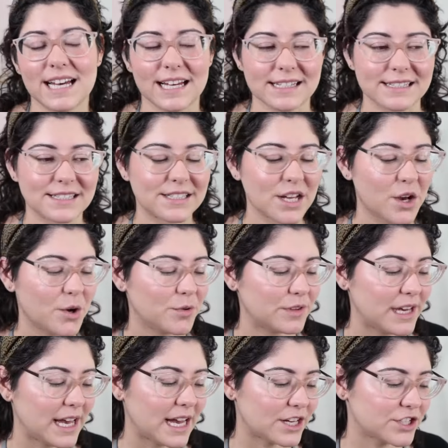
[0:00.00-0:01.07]
Yes, so
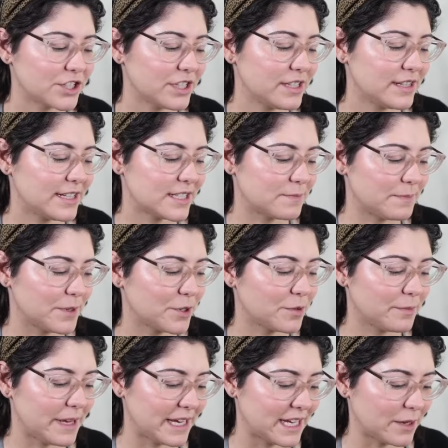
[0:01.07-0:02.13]
they actually, this mineral
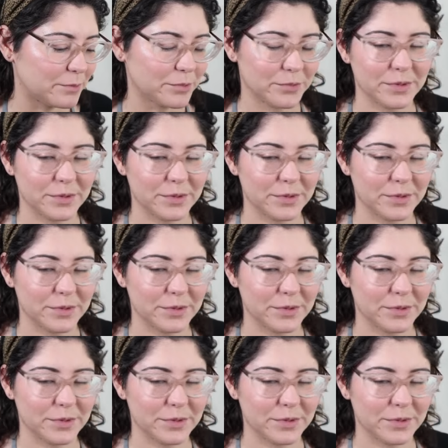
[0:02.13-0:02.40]
makeup